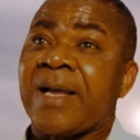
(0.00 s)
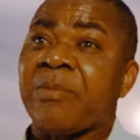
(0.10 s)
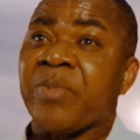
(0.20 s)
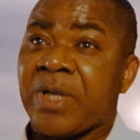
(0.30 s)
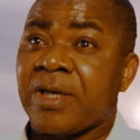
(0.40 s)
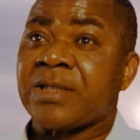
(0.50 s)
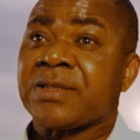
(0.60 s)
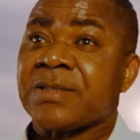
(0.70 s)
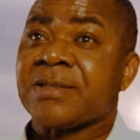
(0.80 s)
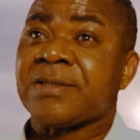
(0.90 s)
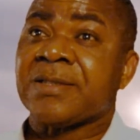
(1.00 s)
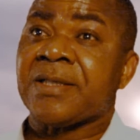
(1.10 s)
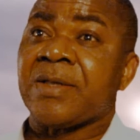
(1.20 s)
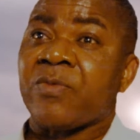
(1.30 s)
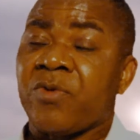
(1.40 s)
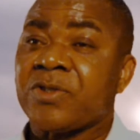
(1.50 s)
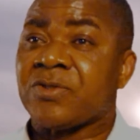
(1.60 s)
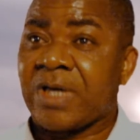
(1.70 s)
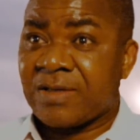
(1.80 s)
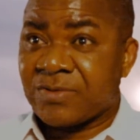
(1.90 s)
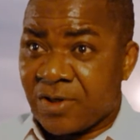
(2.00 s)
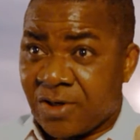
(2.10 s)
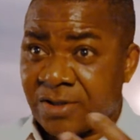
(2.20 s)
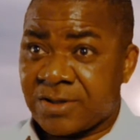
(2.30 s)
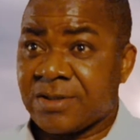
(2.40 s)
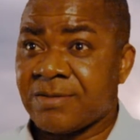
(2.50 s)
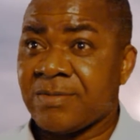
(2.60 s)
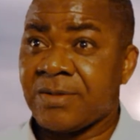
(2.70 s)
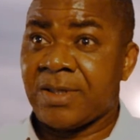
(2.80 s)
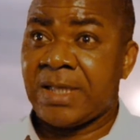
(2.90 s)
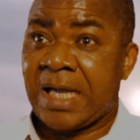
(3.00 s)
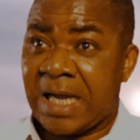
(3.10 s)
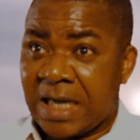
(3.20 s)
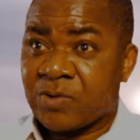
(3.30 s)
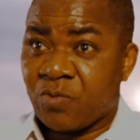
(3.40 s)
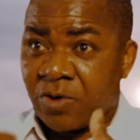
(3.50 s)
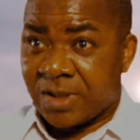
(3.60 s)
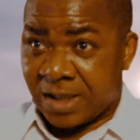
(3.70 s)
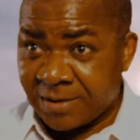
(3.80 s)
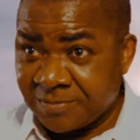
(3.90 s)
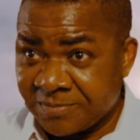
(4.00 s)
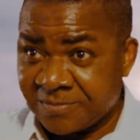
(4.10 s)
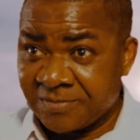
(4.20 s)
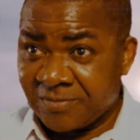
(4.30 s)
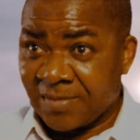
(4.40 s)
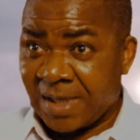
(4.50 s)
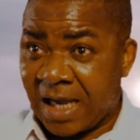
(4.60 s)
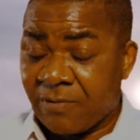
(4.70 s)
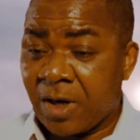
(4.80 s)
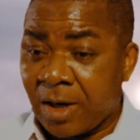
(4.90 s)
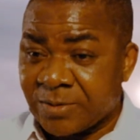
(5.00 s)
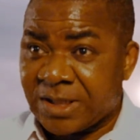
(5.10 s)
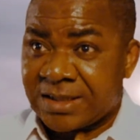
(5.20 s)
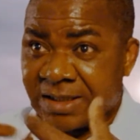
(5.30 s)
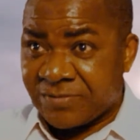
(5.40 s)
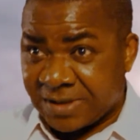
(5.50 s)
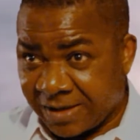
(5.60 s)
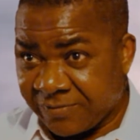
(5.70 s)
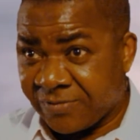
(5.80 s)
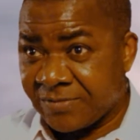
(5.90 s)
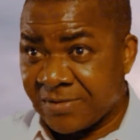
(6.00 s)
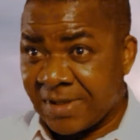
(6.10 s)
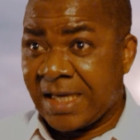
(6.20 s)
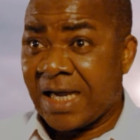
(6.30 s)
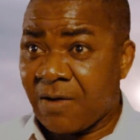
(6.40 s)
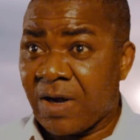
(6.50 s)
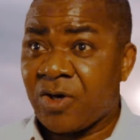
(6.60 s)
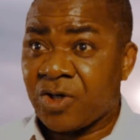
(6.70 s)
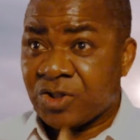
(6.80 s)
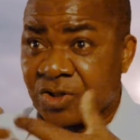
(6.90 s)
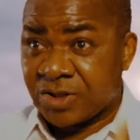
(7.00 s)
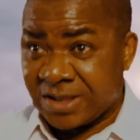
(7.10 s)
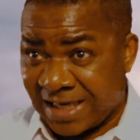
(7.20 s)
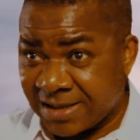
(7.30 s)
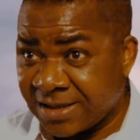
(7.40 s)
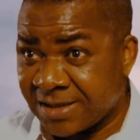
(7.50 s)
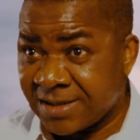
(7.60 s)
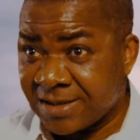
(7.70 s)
because what drives us outwardly, our objective self, our consciousness,